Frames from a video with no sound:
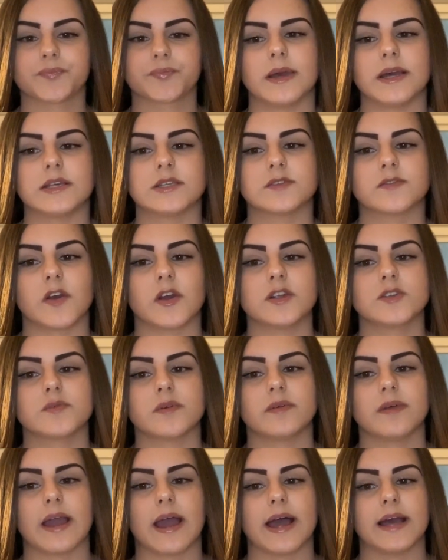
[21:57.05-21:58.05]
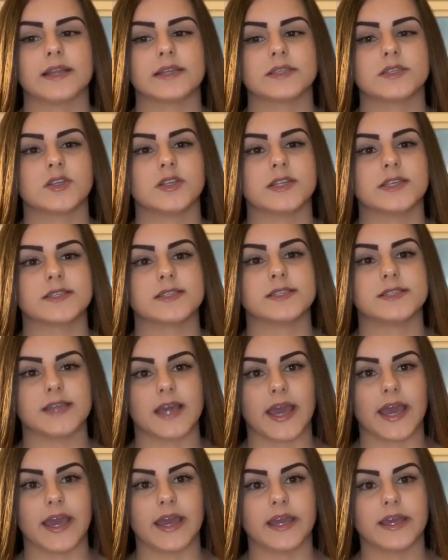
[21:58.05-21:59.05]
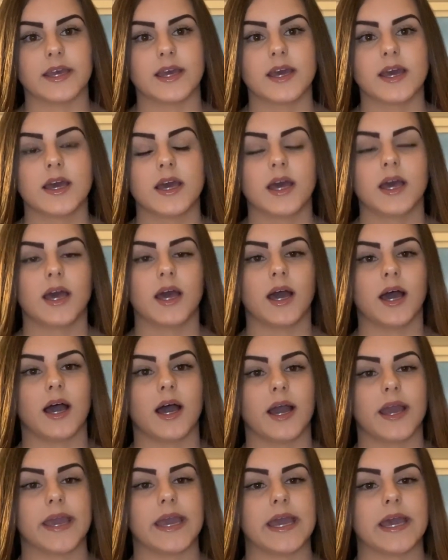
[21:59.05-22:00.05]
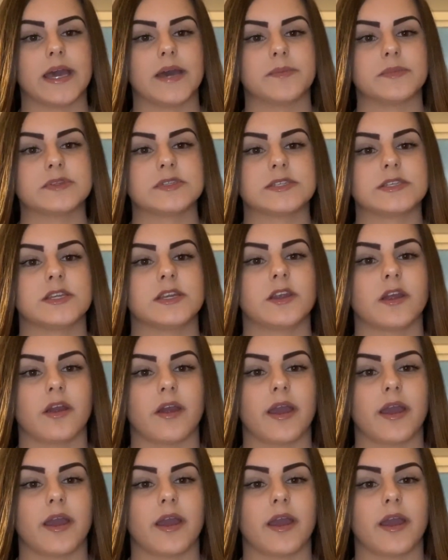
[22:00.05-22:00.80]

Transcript: As far as where we're at to this day, I am a senior.